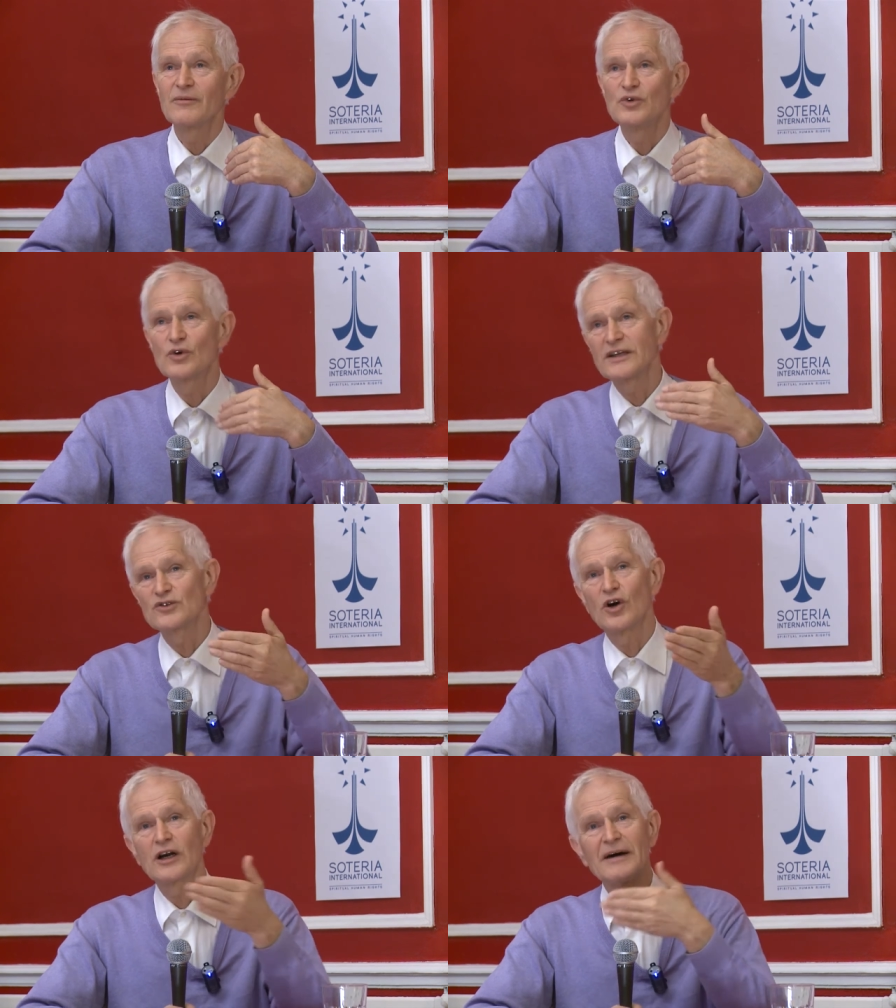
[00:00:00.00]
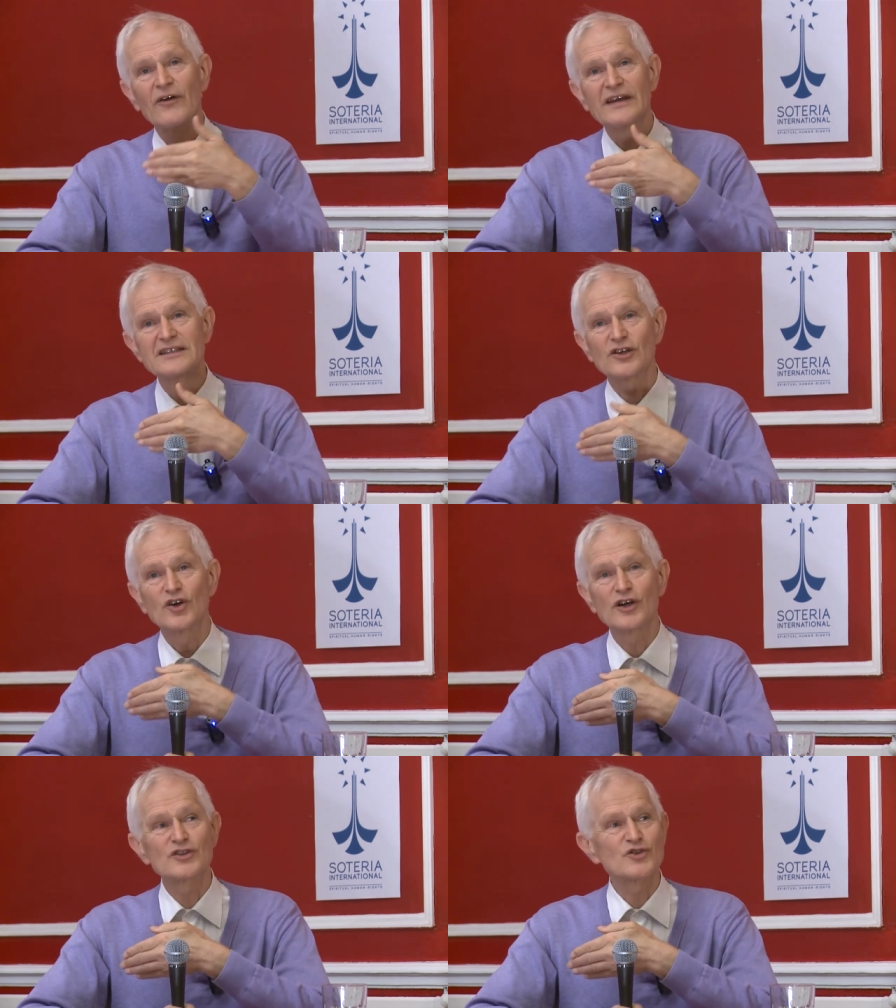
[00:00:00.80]
you can talk about there is a
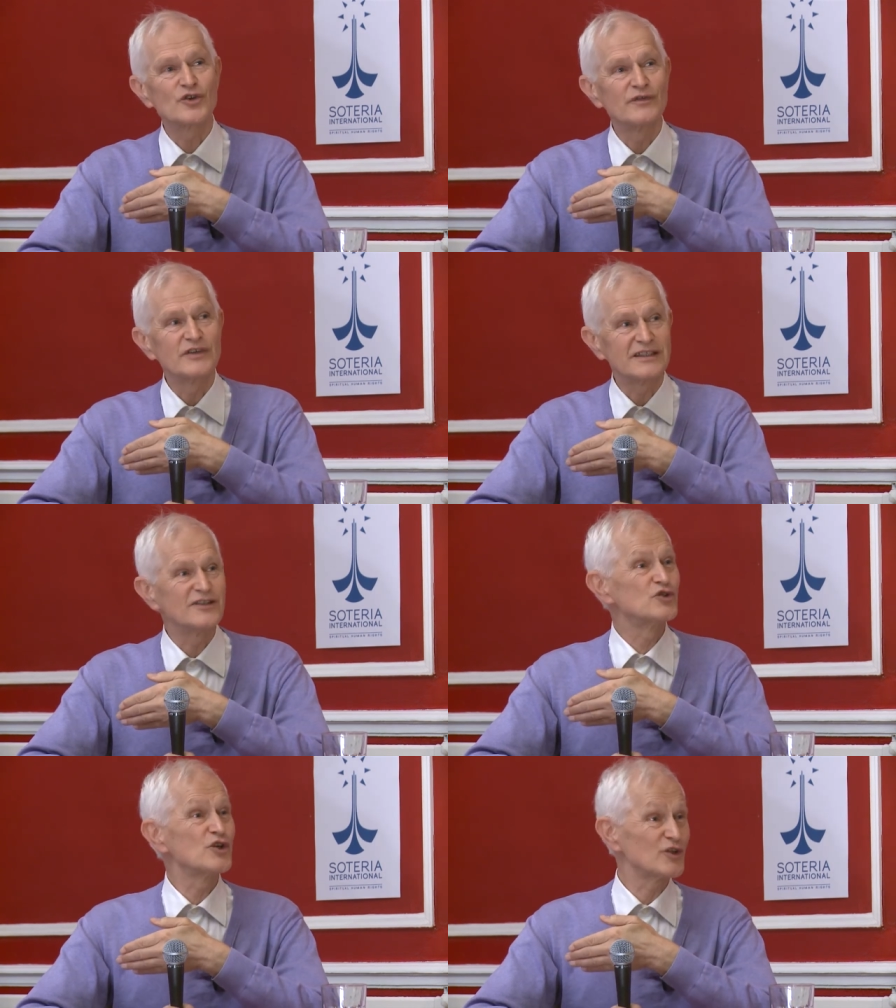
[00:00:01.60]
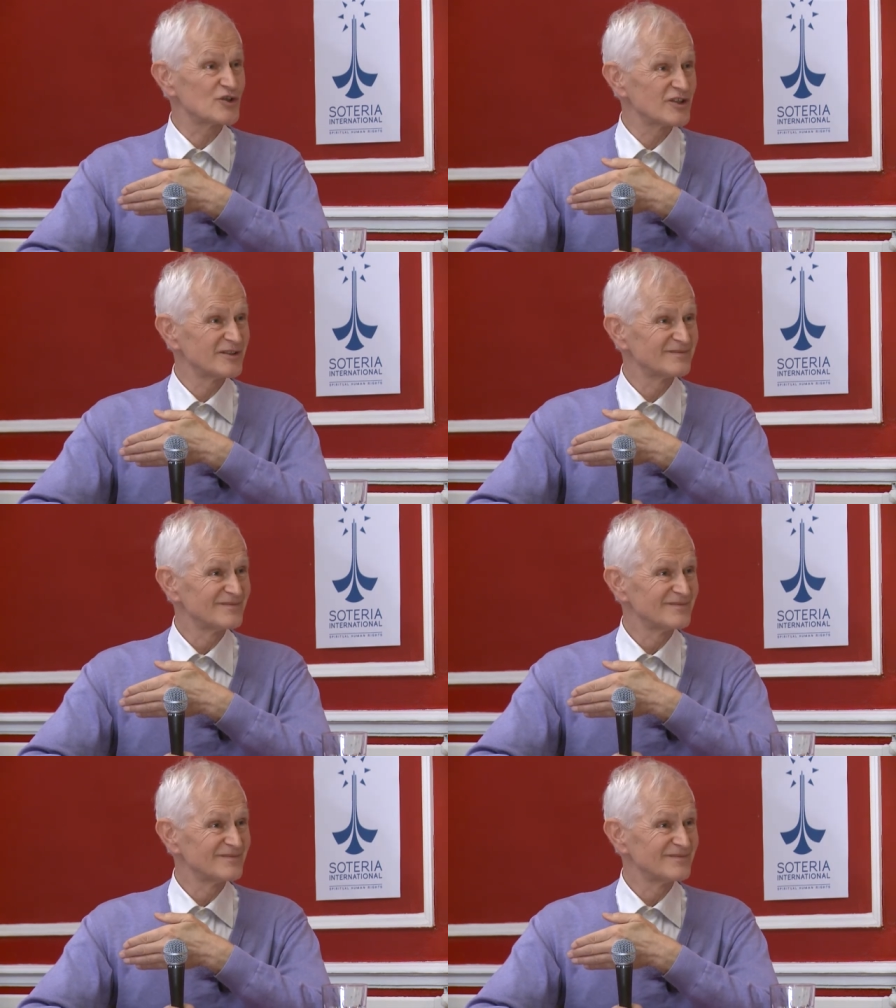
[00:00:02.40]
God service in the church.